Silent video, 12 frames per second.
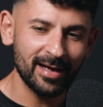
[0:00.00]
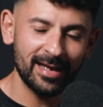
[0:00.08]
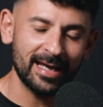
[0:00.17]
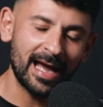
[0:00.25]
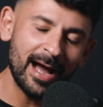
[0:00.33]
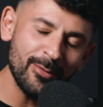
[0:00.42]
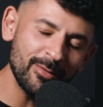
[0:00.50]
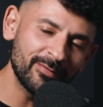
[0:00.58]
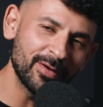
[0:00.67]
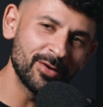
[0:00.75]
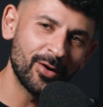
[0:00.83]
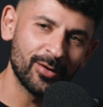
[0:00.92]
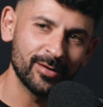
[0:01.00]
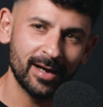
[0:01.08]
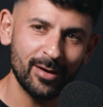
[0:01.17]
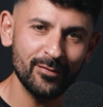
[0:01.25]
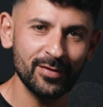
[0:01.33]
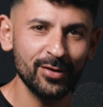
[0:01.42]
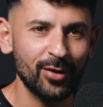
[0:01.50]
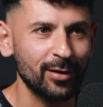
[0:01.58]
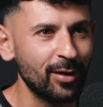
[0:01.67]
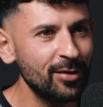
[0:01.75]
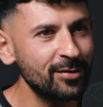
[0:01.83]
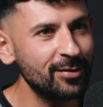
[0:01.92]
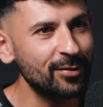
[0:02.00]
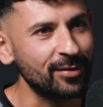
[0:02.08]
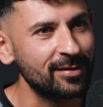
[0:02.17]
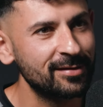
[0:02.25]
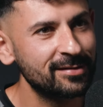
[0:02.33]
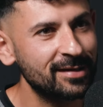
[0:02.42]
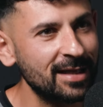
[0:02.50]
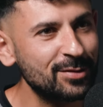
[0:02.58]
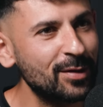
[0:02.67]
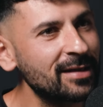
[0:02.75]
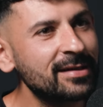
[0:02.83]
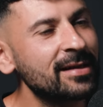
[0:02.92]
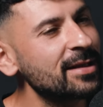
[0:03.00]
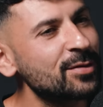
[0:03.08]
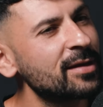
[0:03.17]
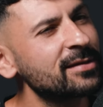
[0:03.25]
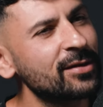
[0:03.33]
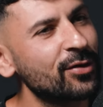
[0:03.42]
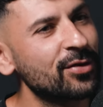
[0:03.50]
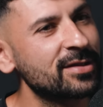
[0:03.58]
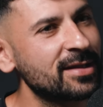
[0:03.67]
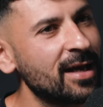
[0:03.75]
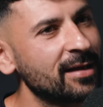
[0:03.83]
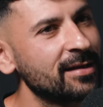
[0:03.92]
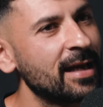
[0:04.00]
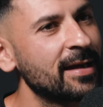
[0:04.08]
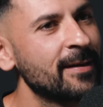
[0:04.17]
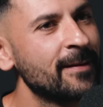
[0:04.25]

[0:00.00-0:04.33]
Like, how have you not learned though? That's what I didn't understand.